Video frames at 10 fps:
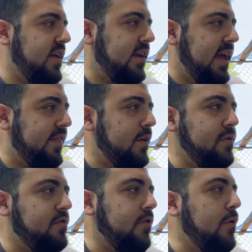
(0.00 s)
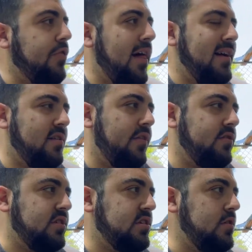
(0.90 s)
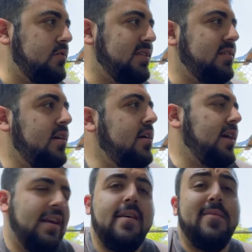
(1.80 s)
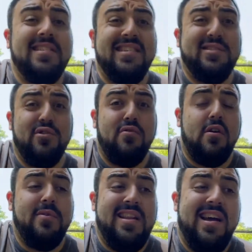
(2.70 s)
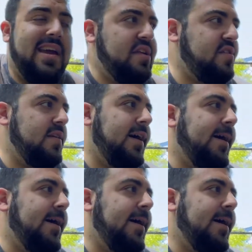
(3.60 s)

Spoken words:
They get those growth lines on their scutes, and that means that they're growing nice.